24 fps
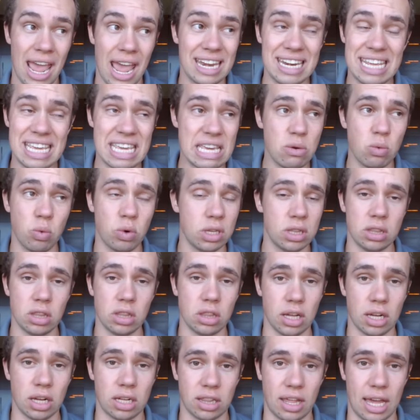And he wouldn't
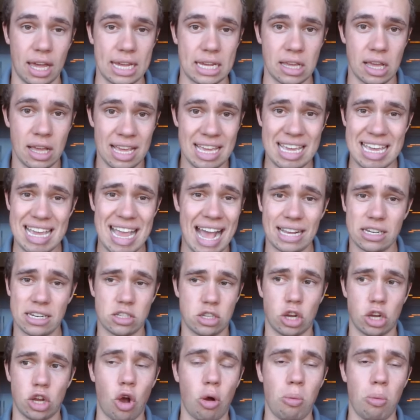look like he has
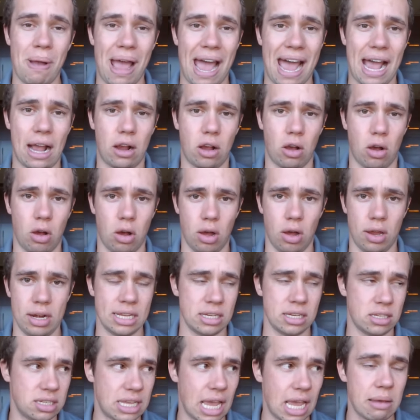to go back on
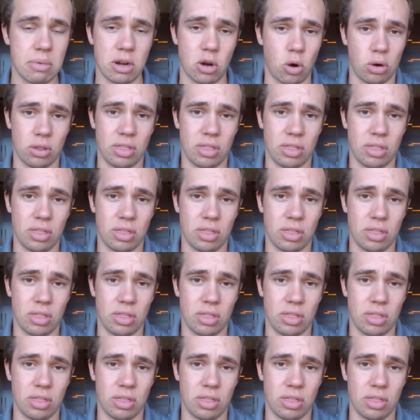his statement,